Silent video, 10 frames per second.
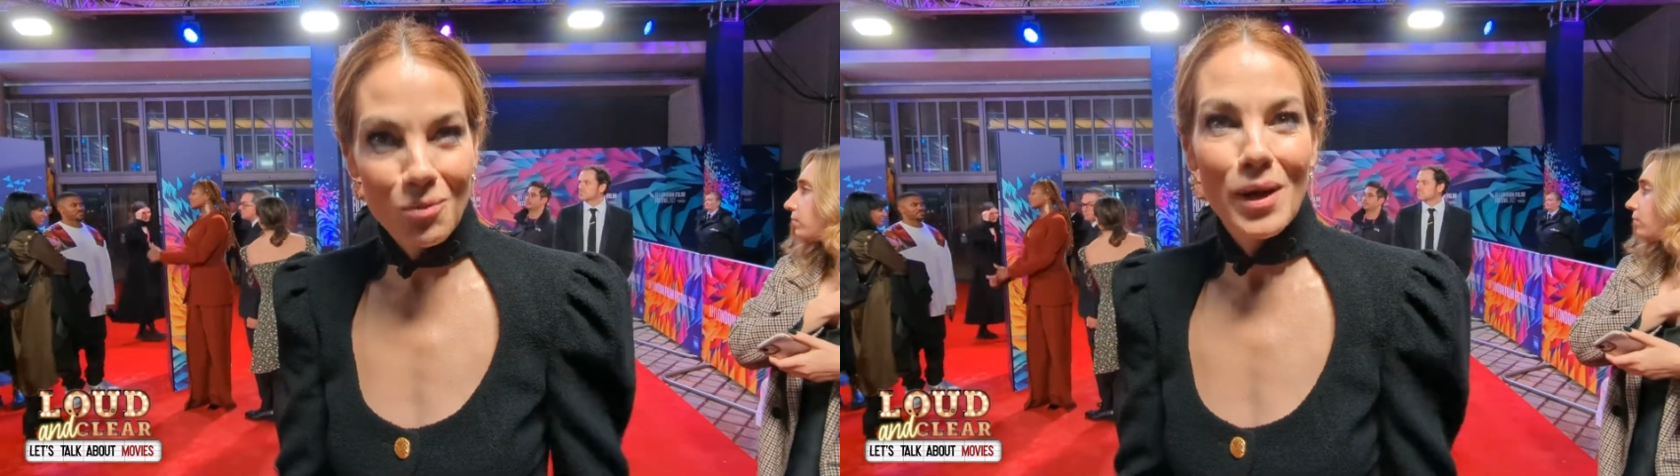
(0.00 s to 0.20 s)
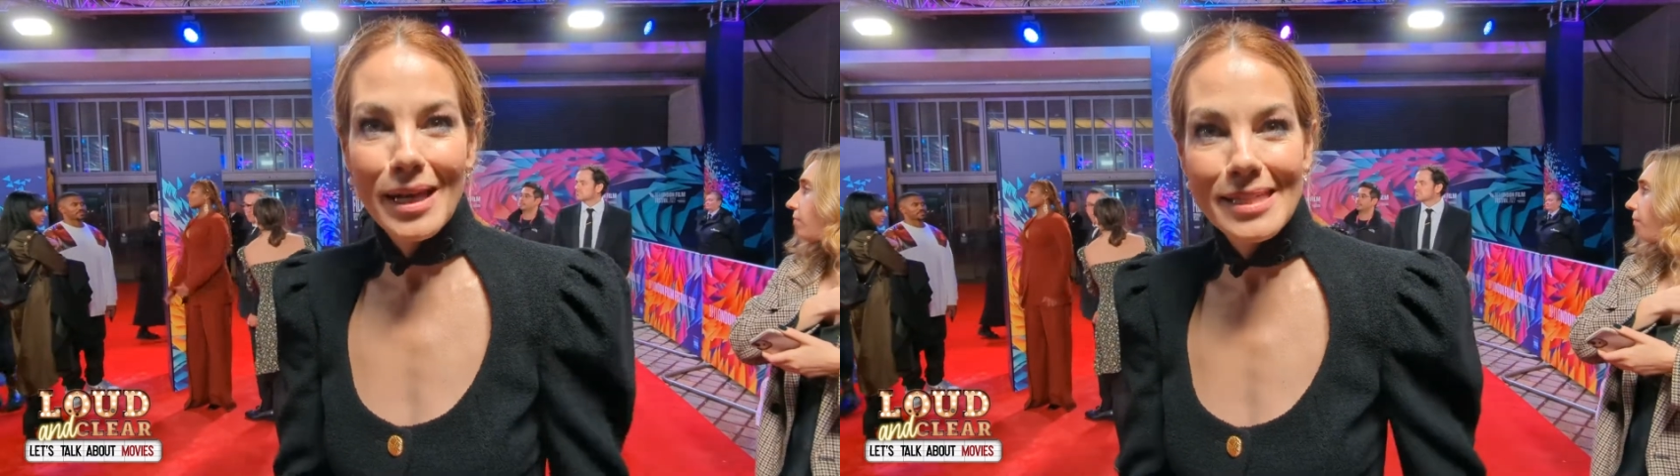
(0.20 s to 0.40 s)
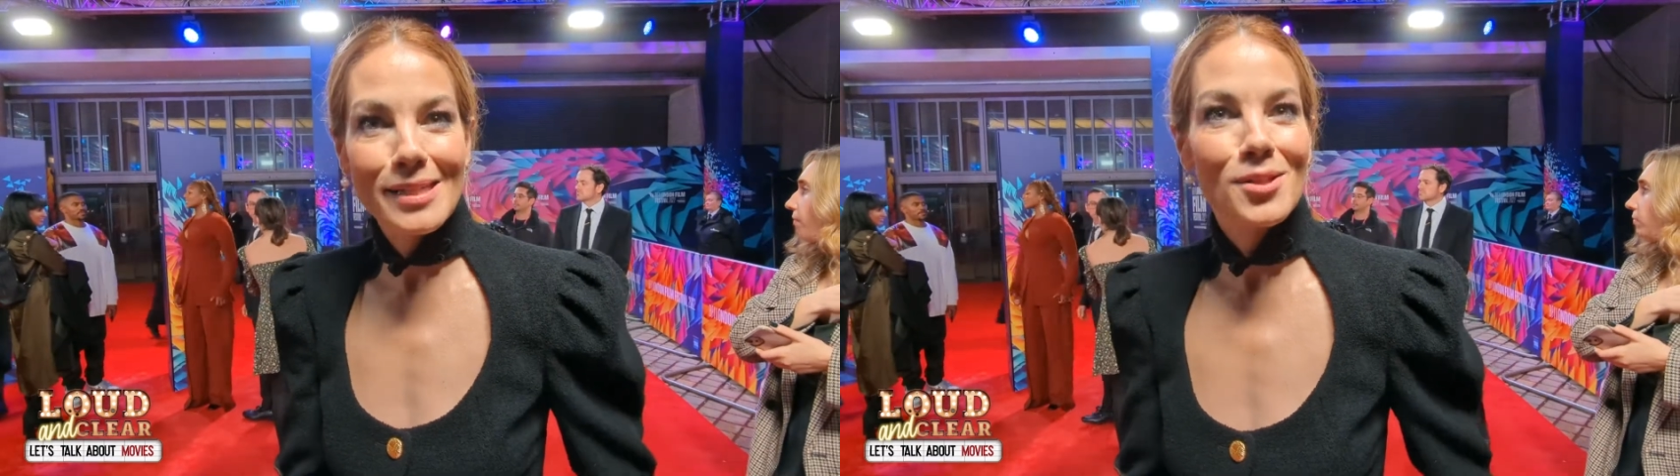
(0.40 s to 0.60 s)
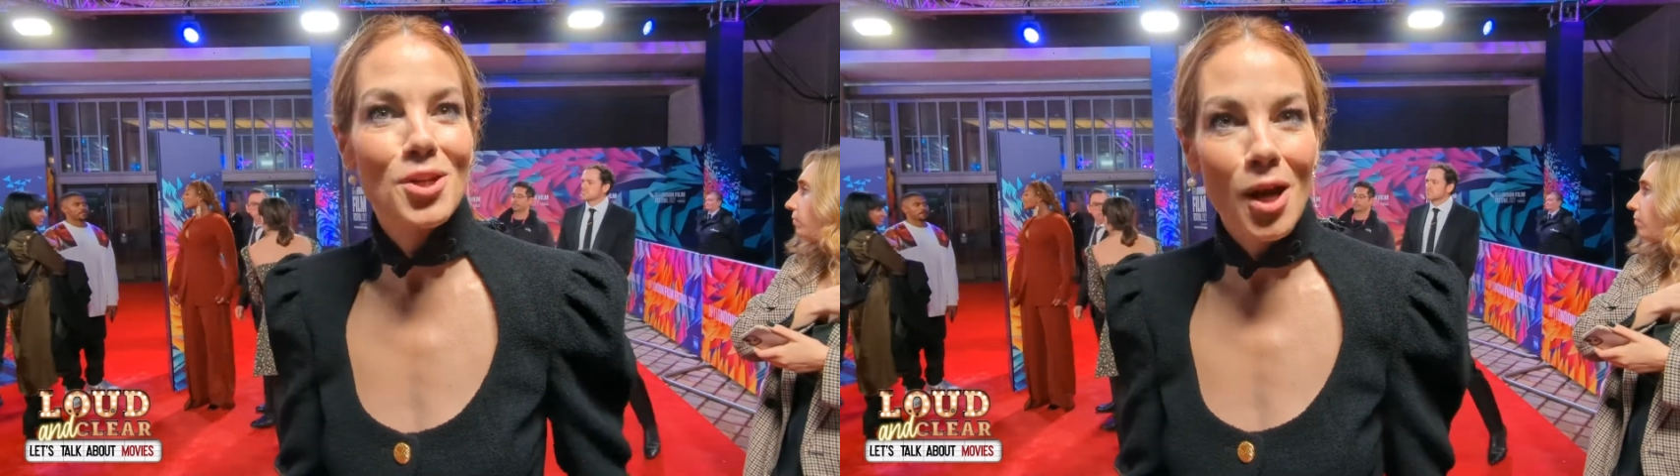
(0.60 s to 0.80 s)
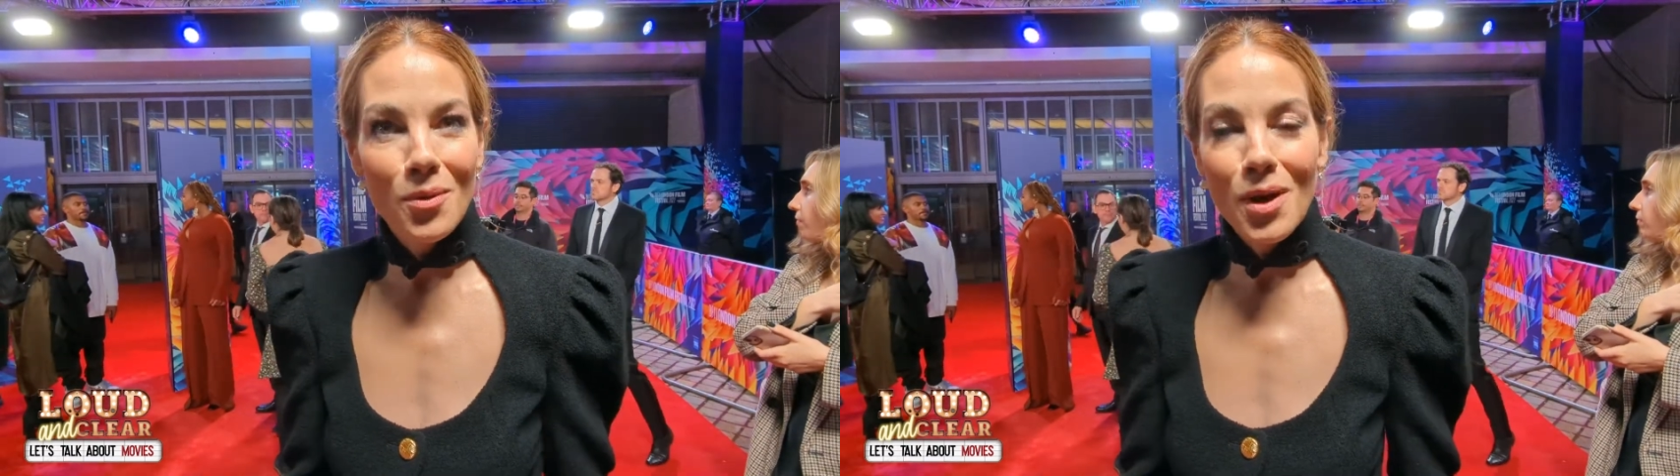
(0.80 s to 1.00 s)
race and
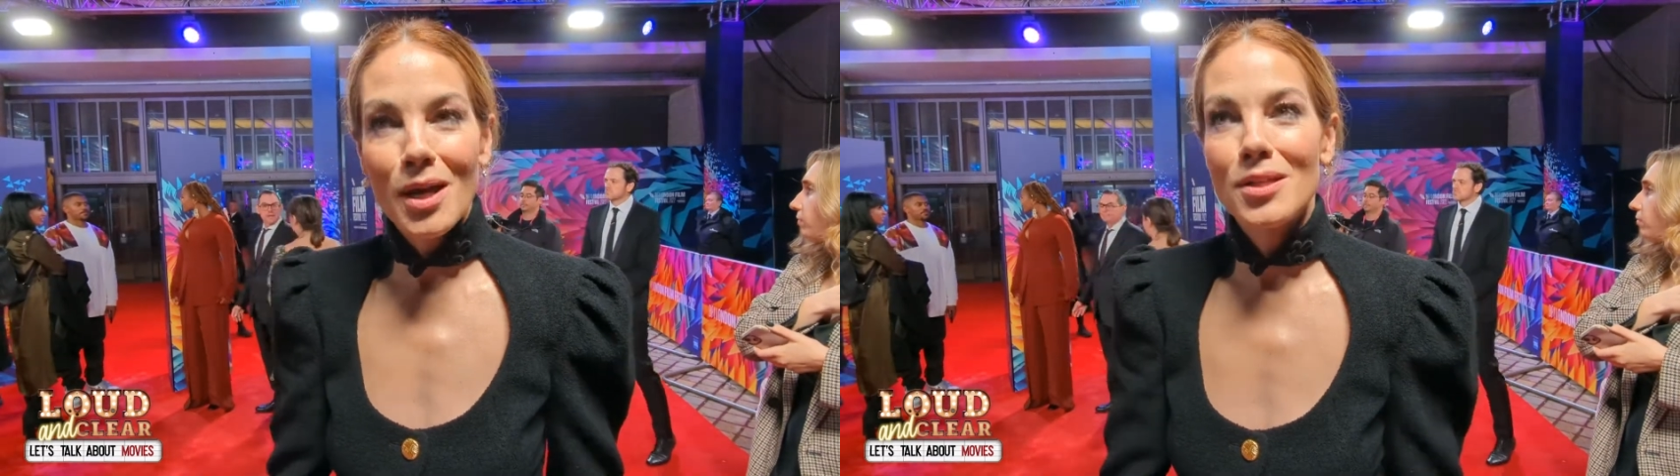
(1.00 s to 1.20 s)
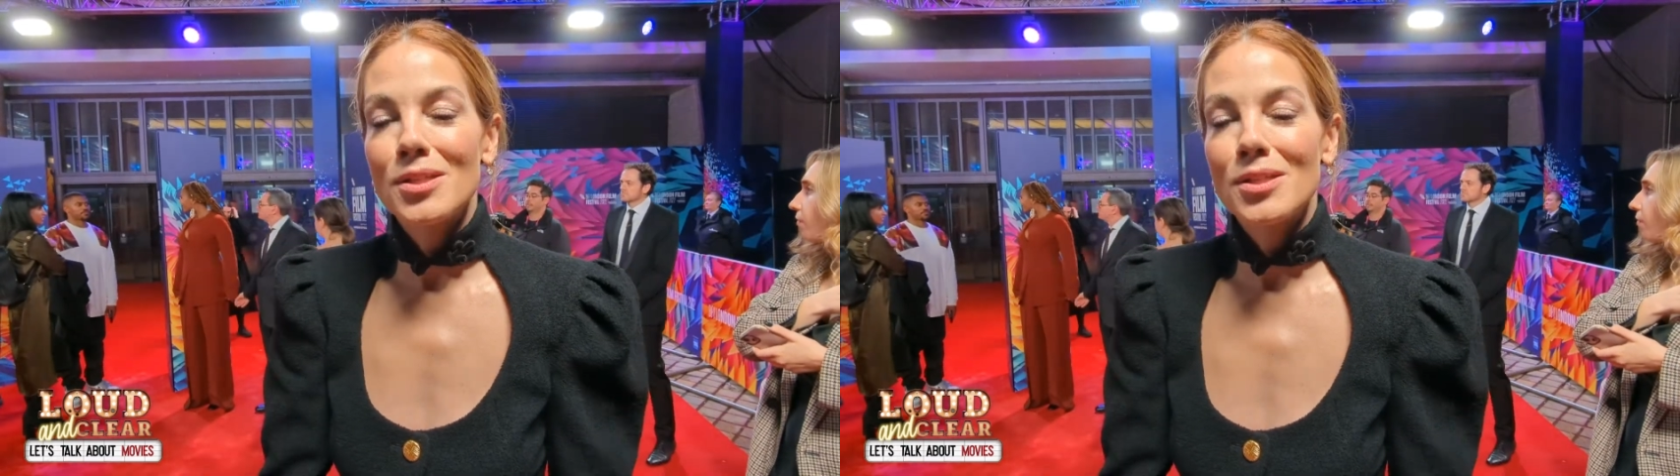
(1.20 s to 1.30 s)
genre and